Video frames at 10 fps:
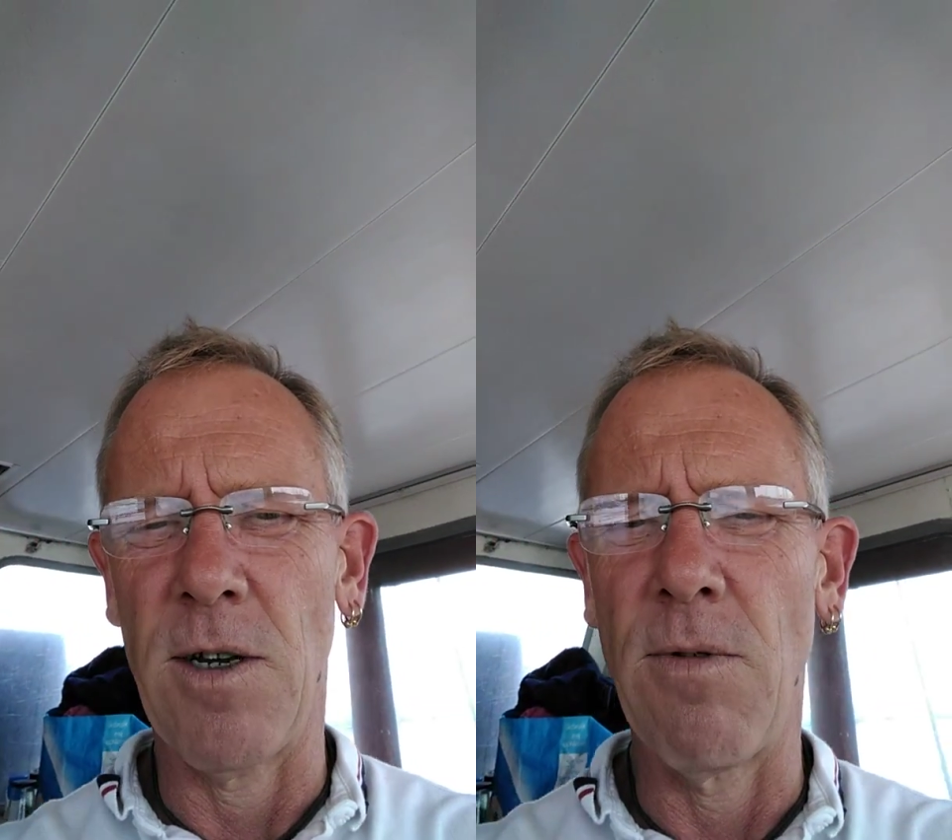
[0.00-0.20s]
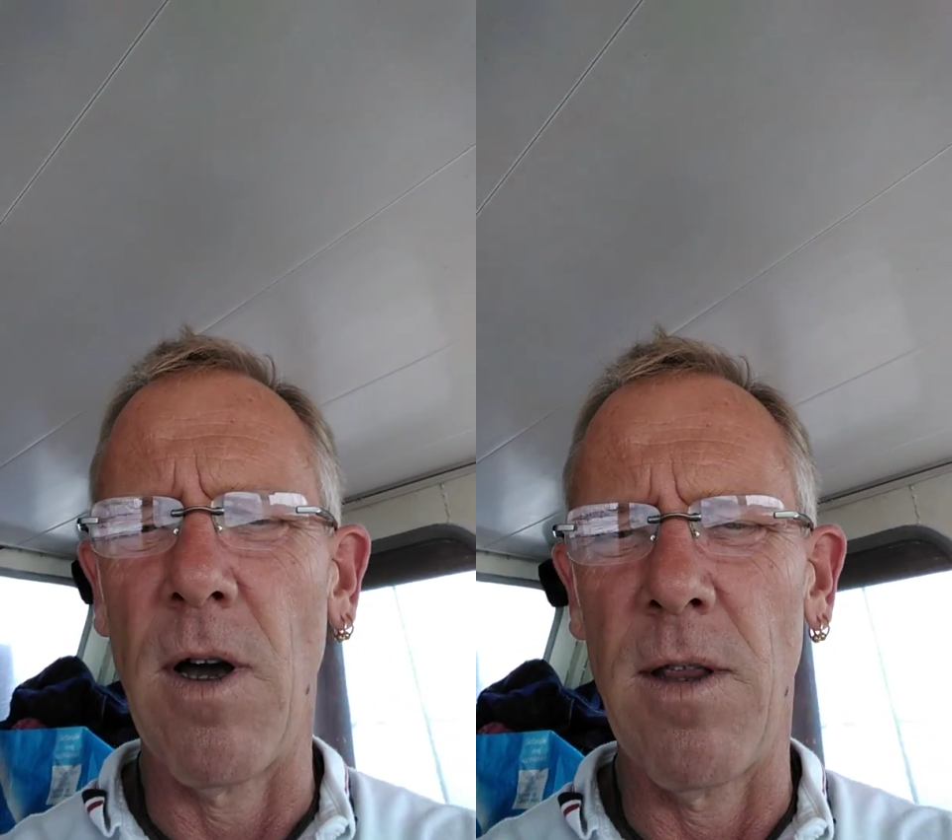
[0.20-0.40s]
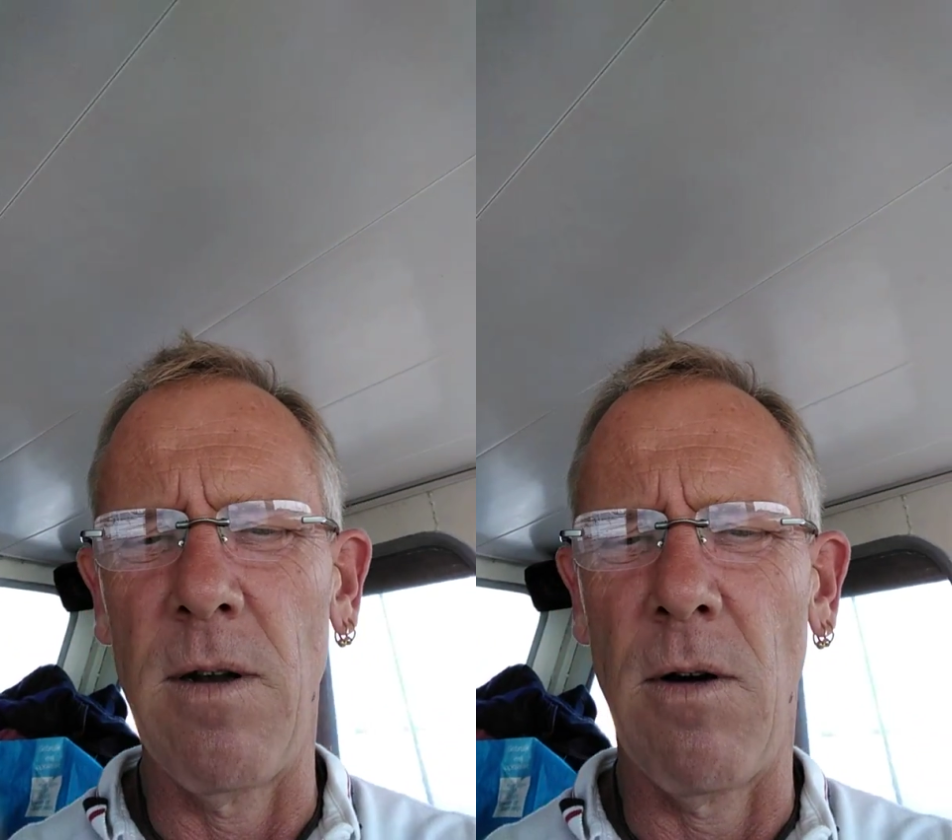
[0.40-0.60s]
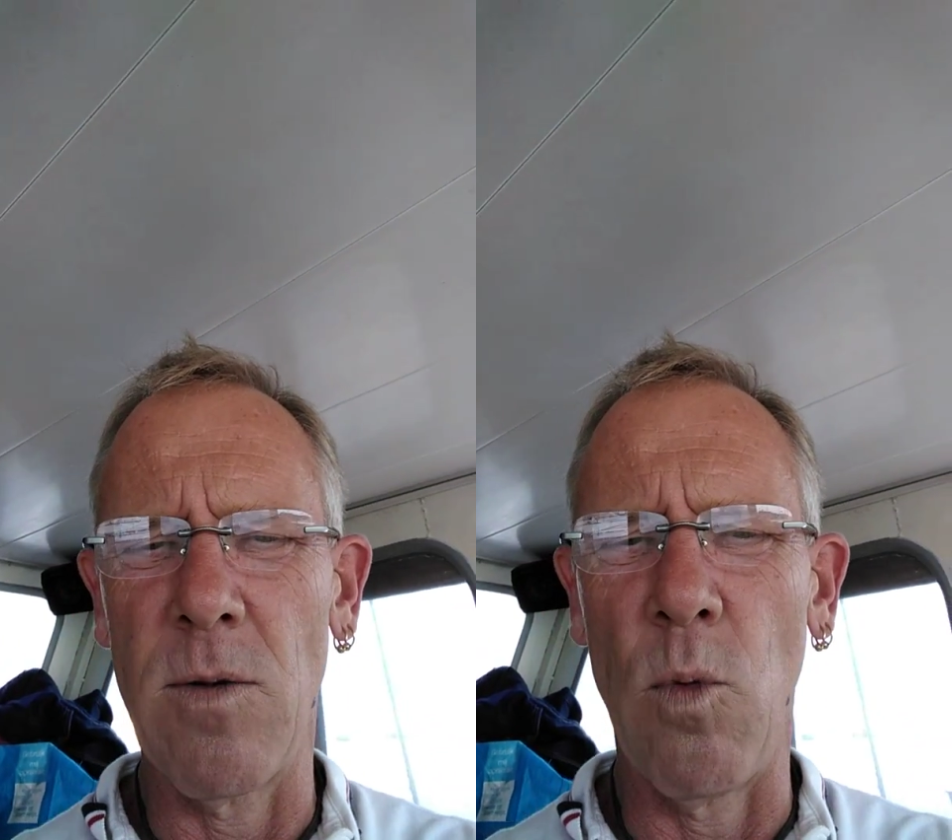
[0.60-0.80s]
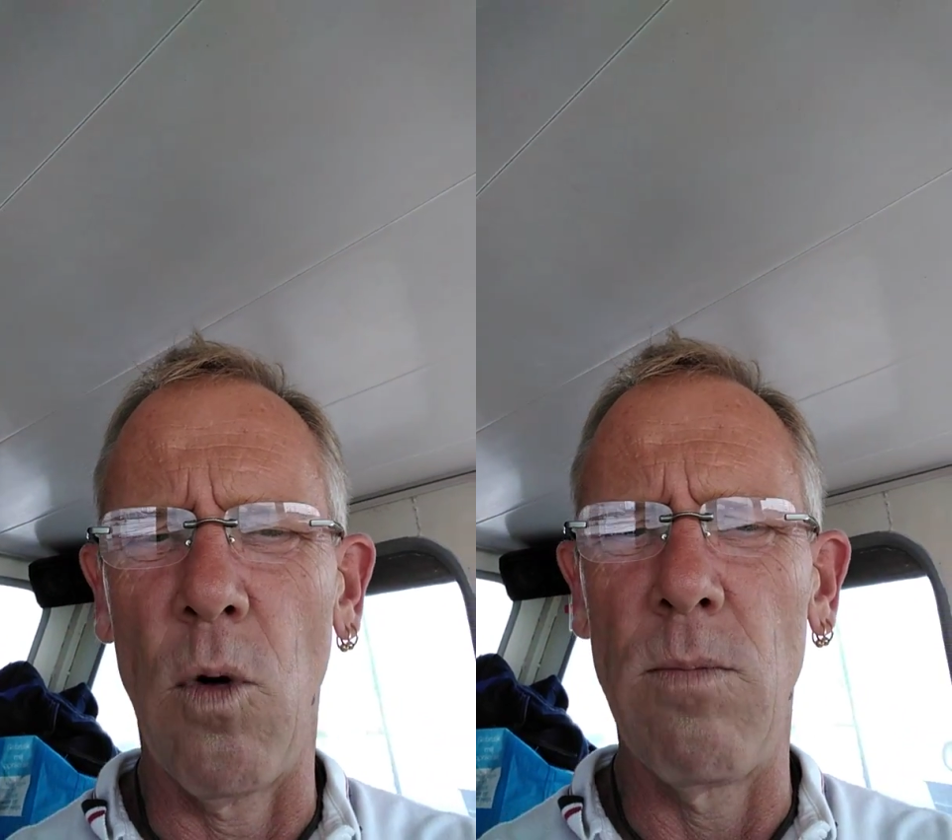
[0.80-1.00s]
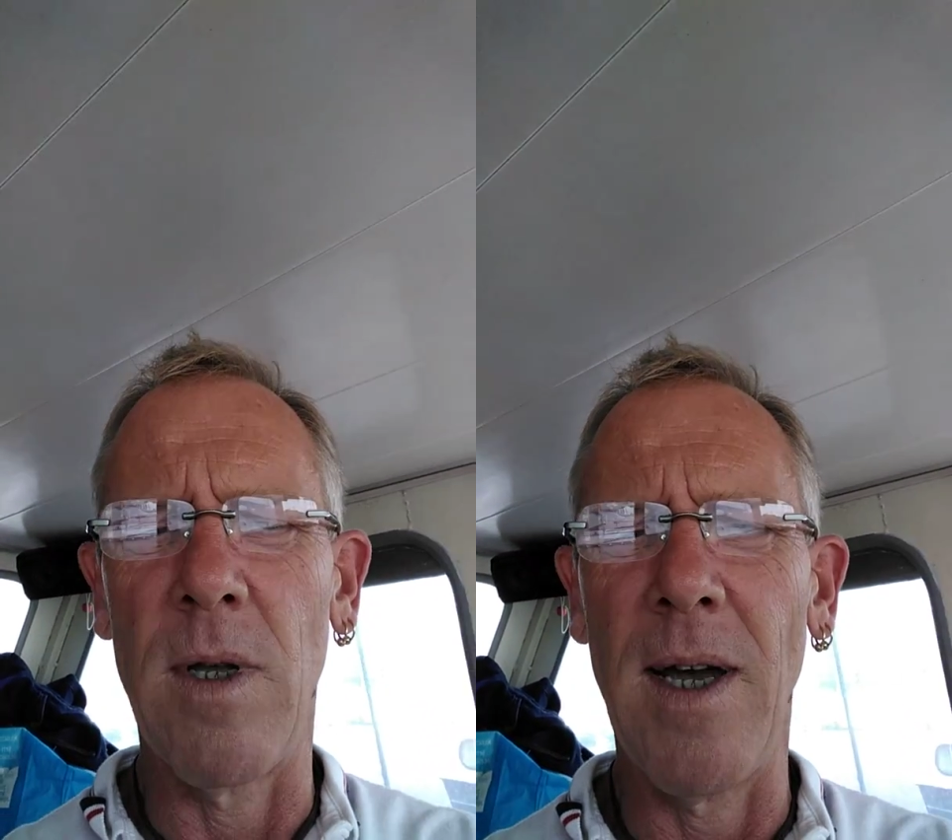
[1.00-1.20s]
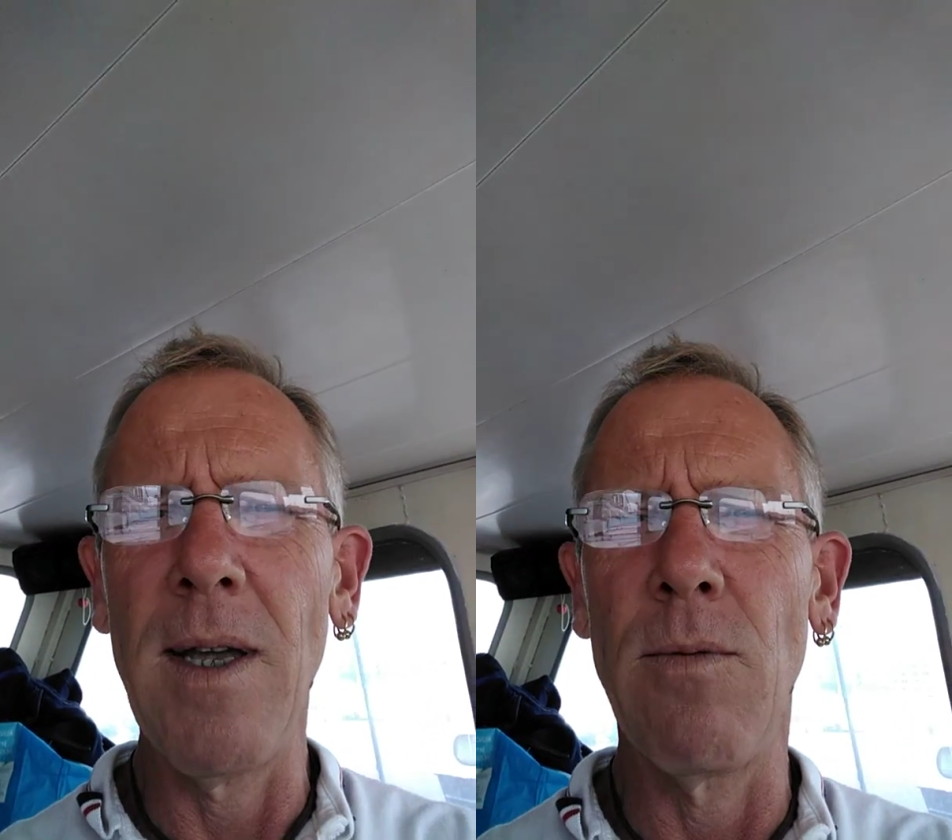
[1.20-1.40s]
a rather nice warm day,